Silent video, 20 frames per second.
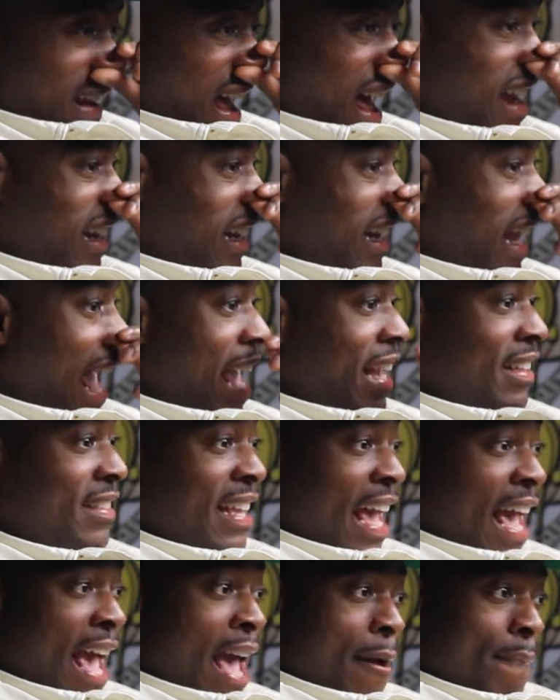I like
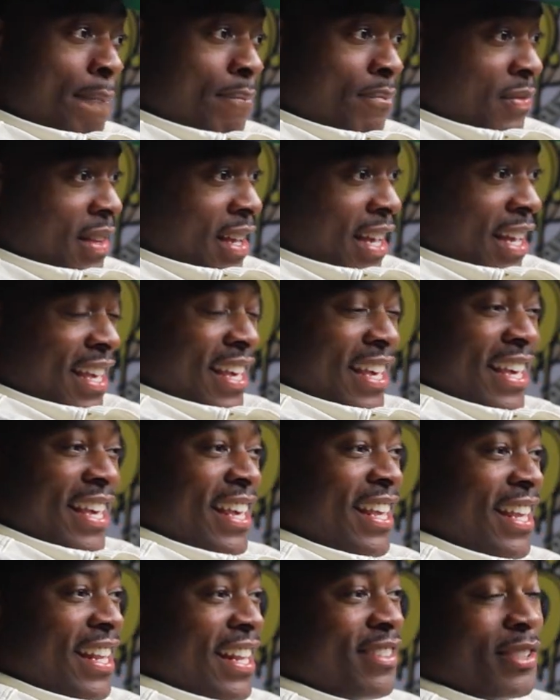I that.
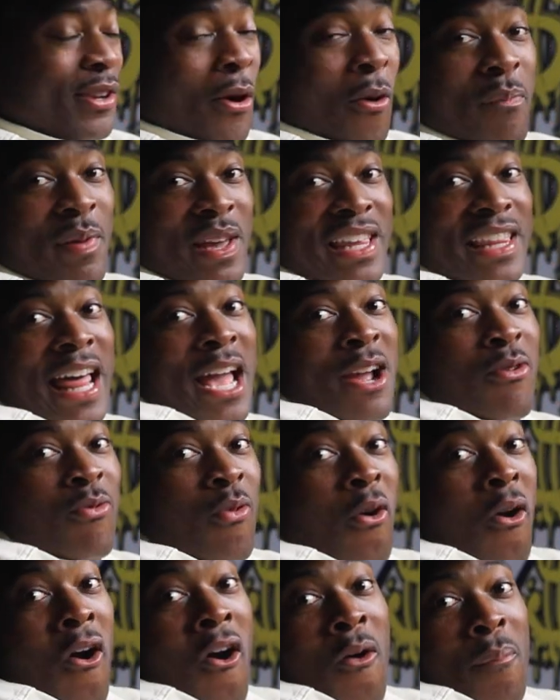it's gonna be like
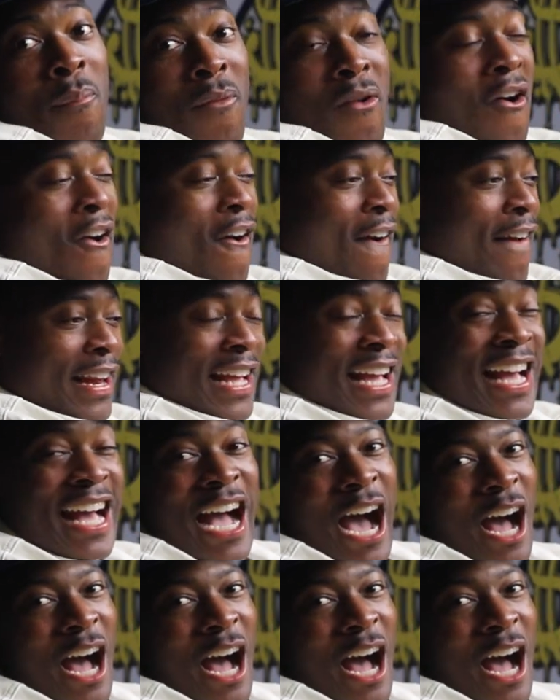Walmart. You deserve.